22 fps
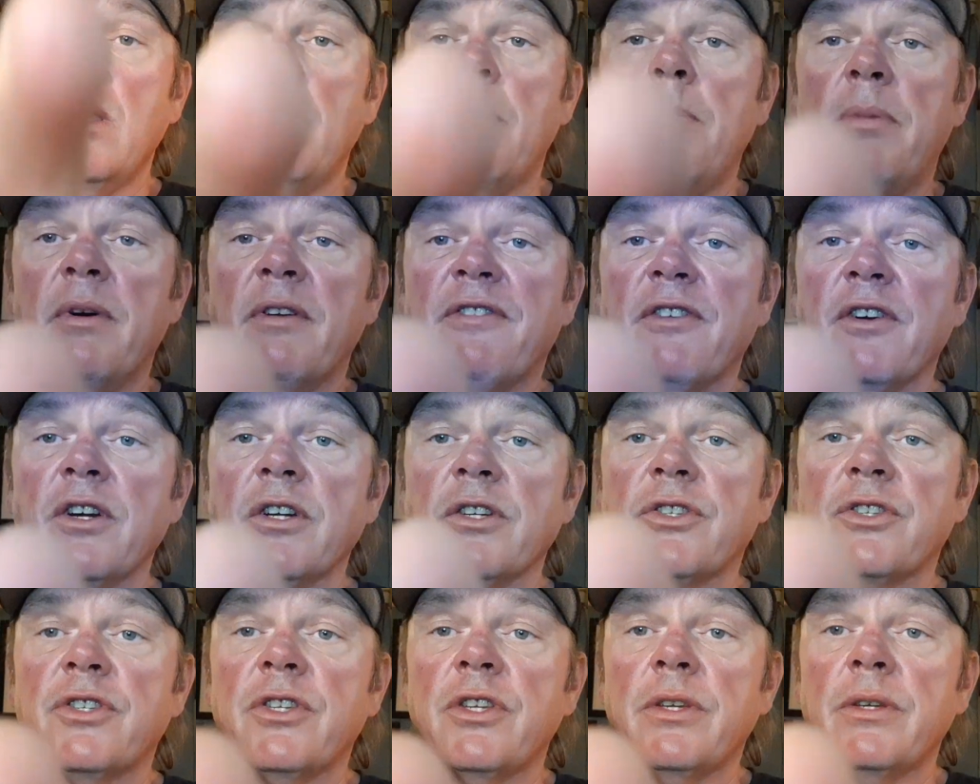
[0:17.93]
But
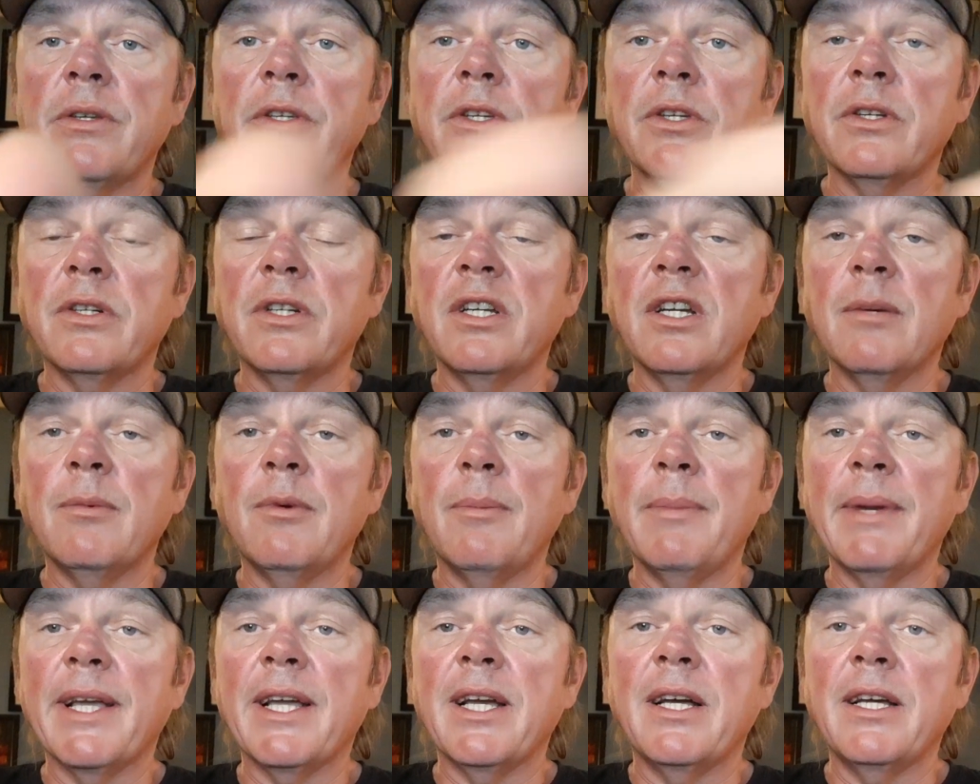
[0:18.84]
first, you're going to hear about
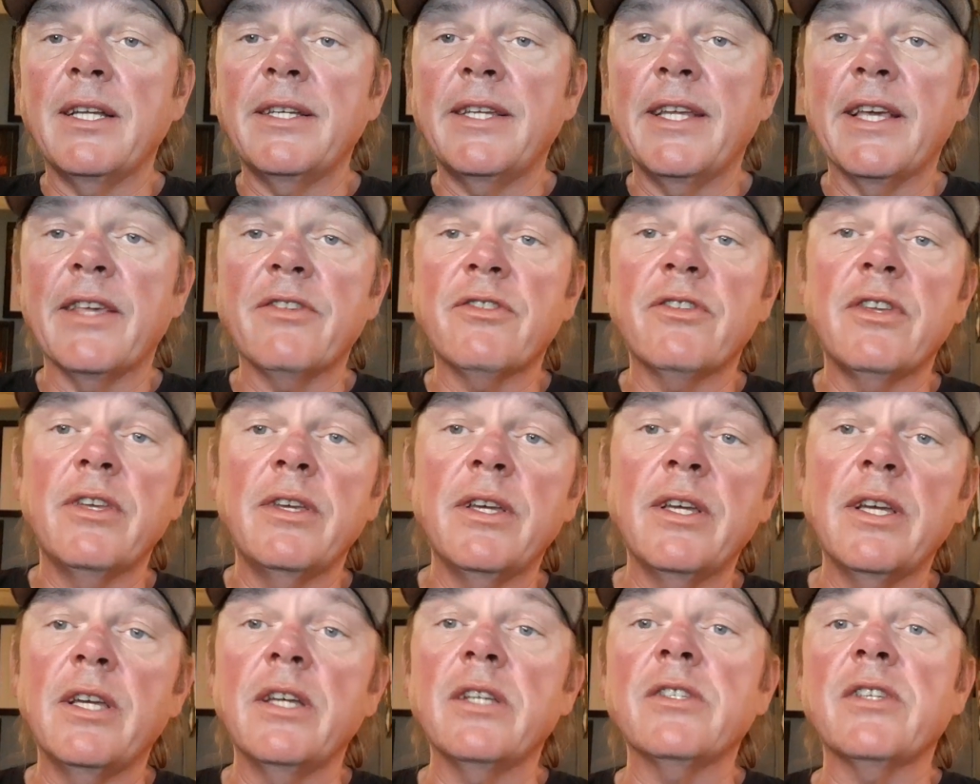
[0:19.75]
my contest,
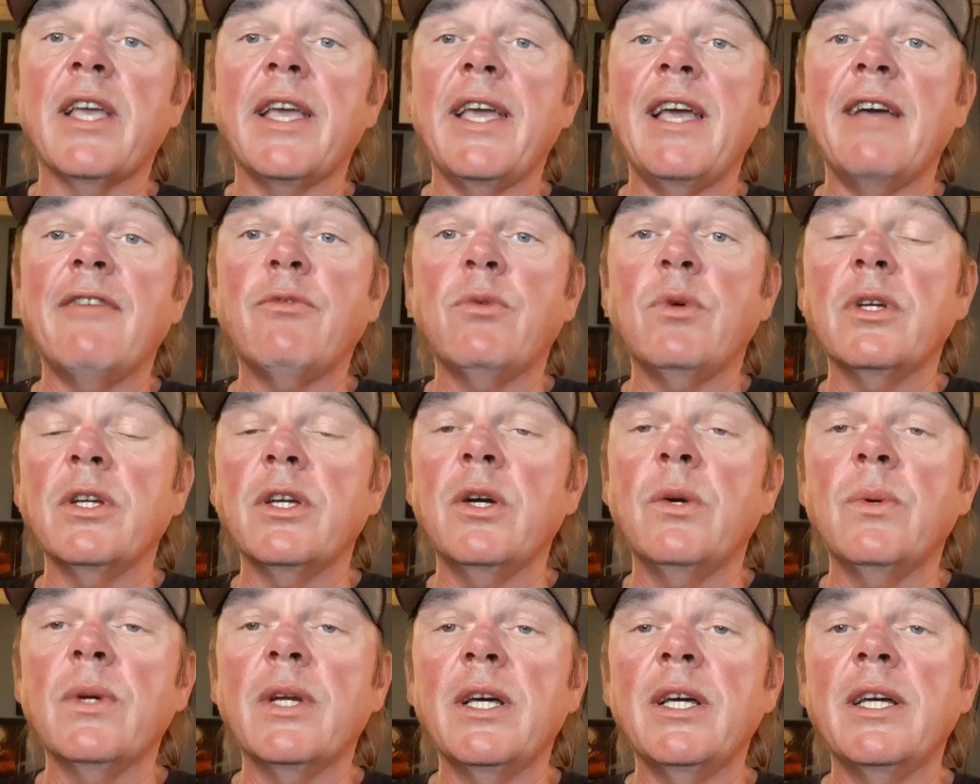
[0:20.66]
because I have one
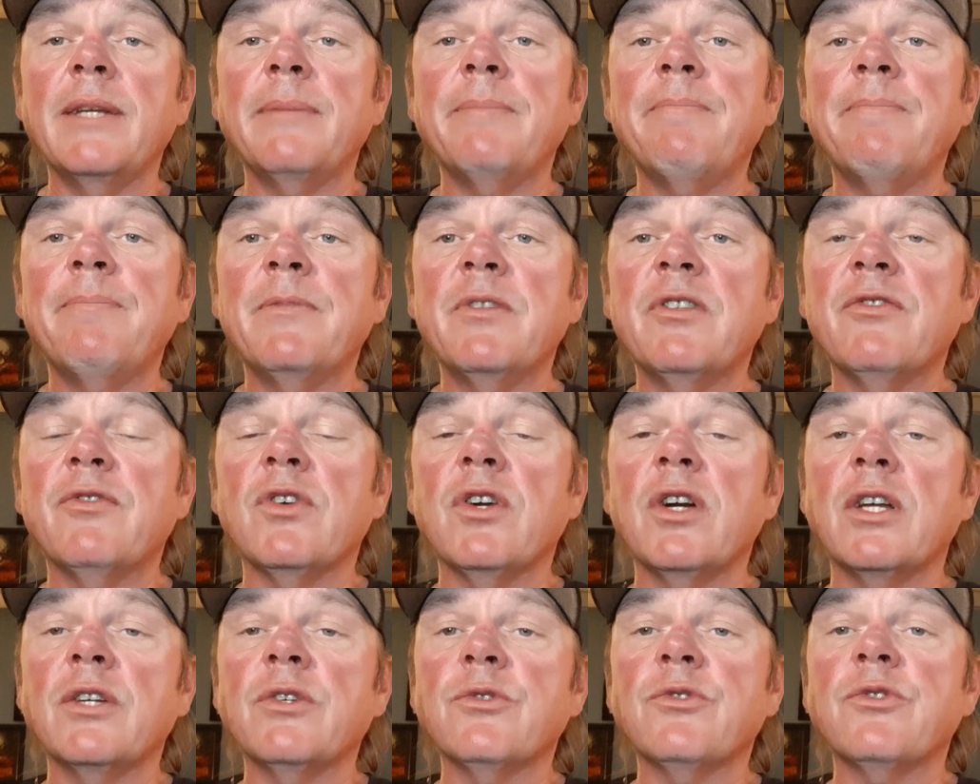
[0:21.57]
going on. It's for
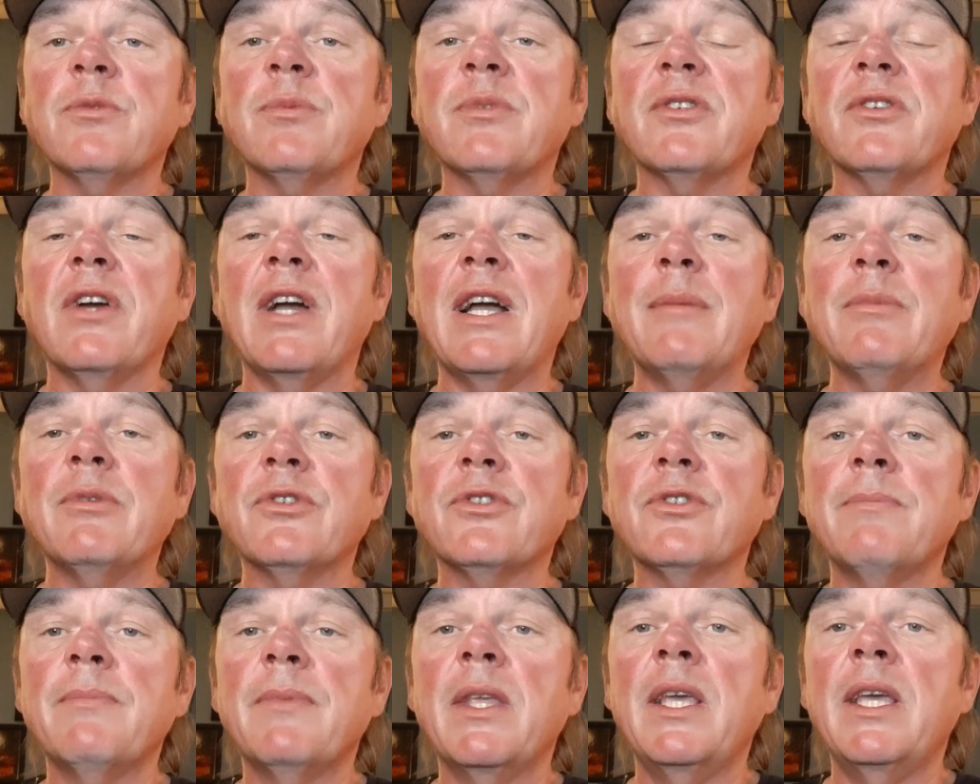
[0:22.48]
100 subscribers.
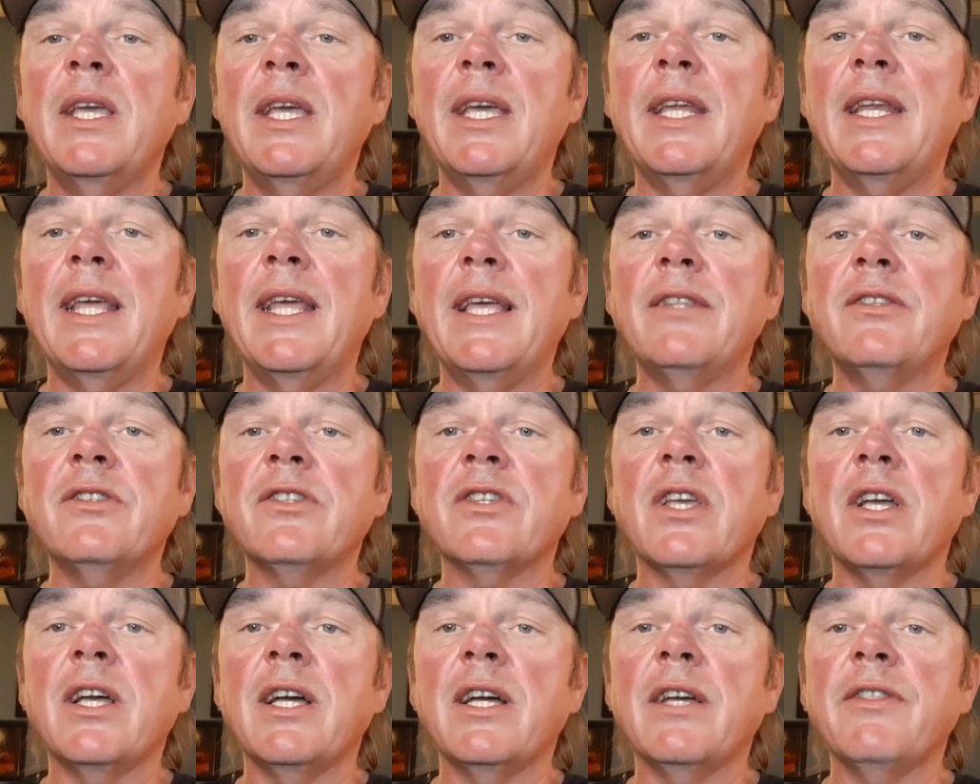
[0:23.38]
It ends
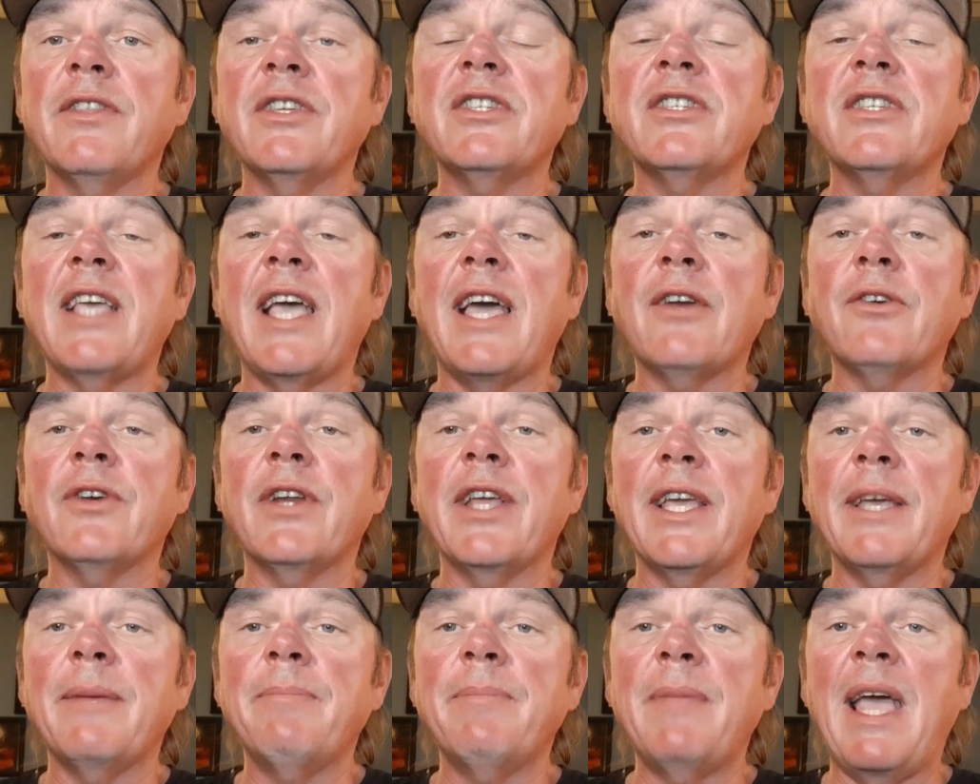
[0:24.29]
this
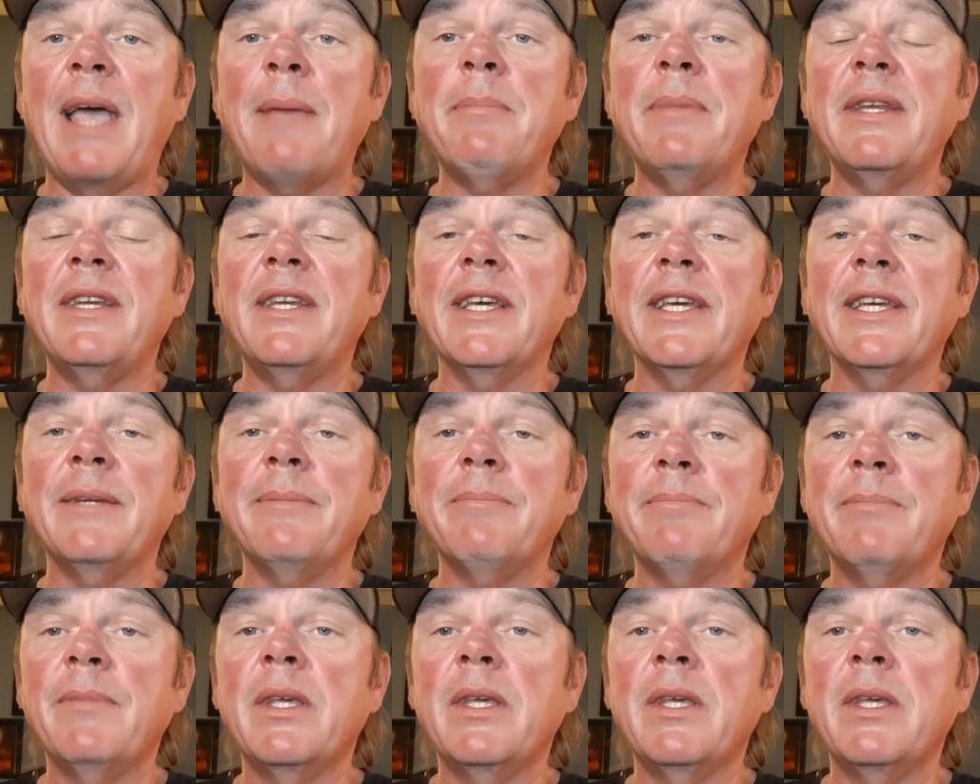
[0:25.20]
Saturday at midnight.